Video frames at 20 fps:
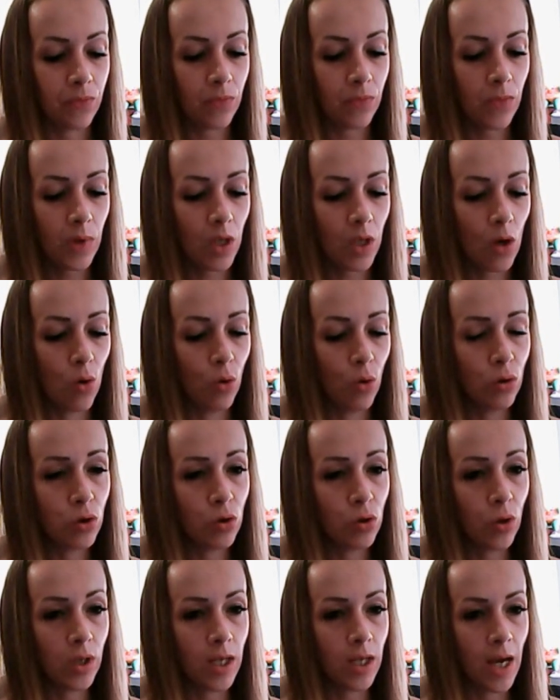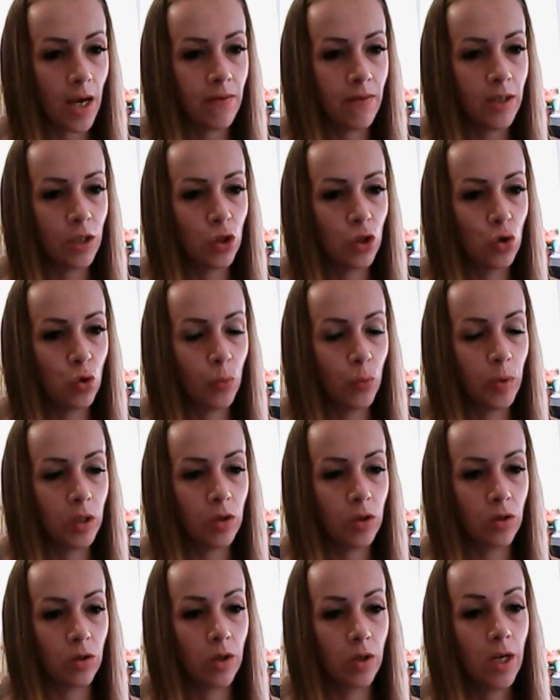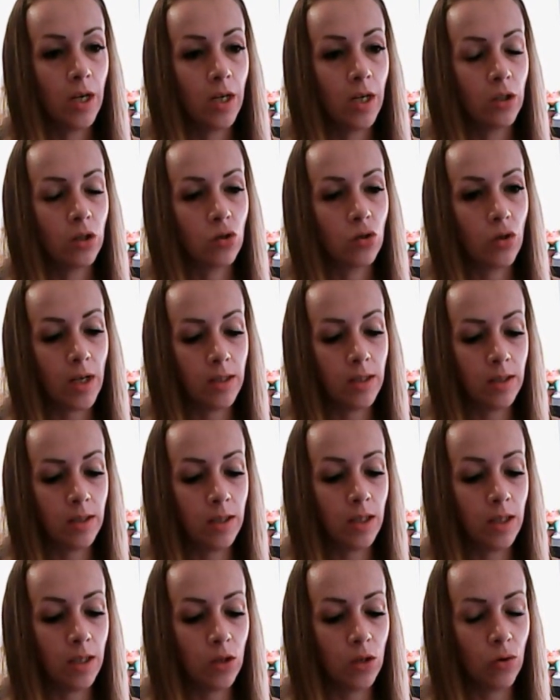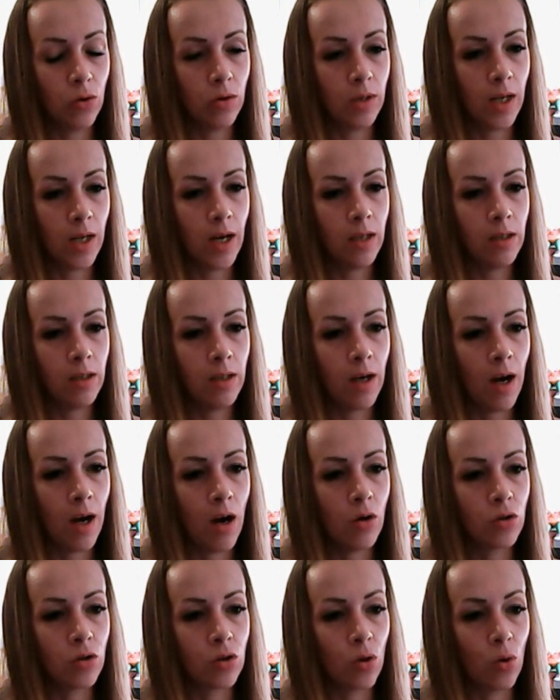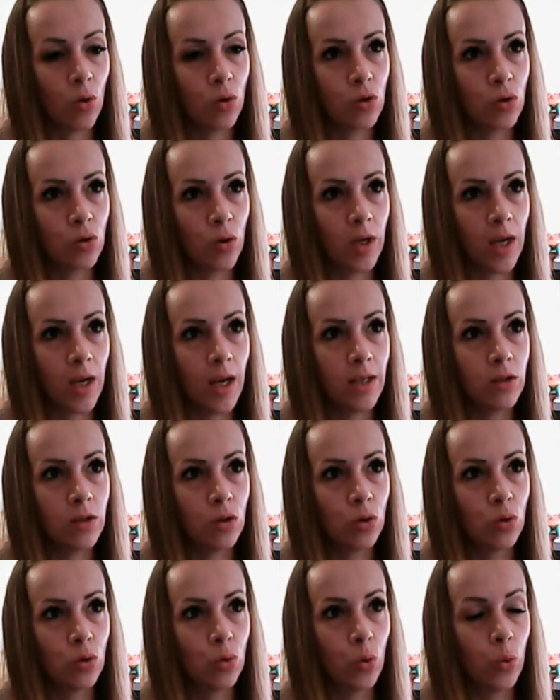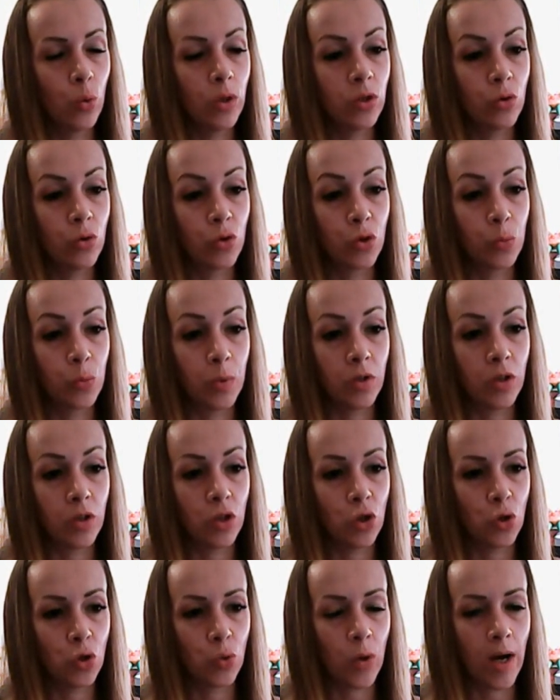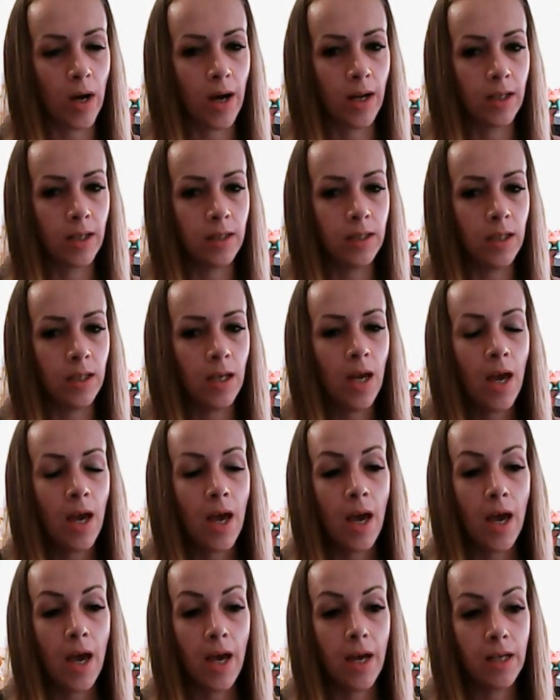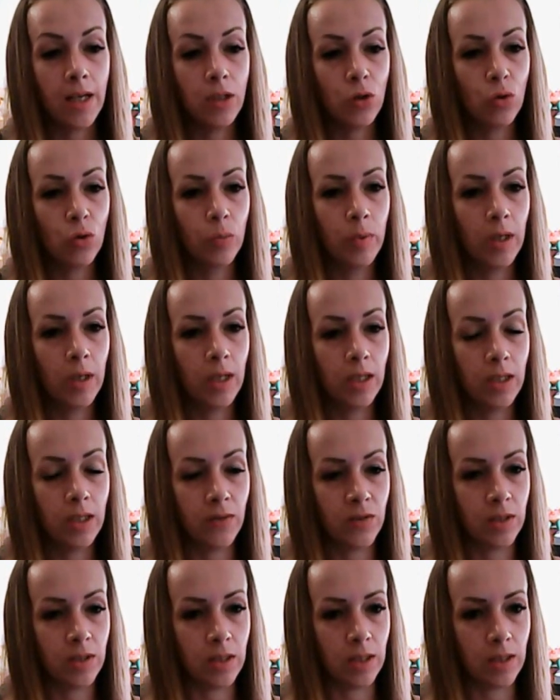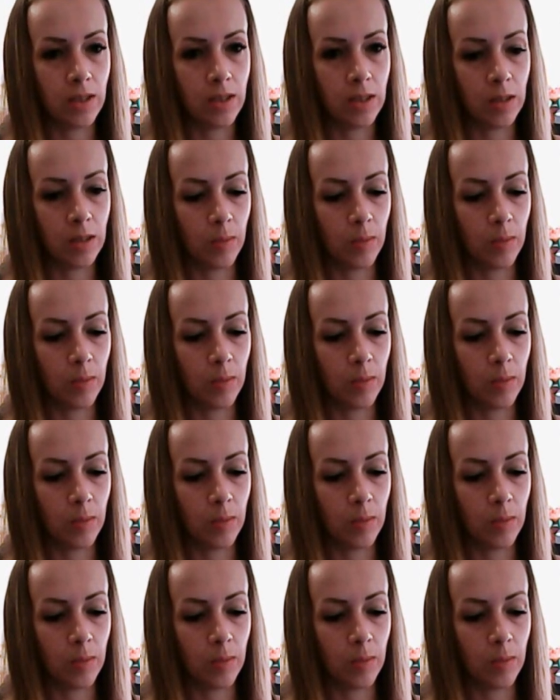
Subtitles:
Also, having Jupiter transiting your ninth house also has to do with spirituality and your belief system.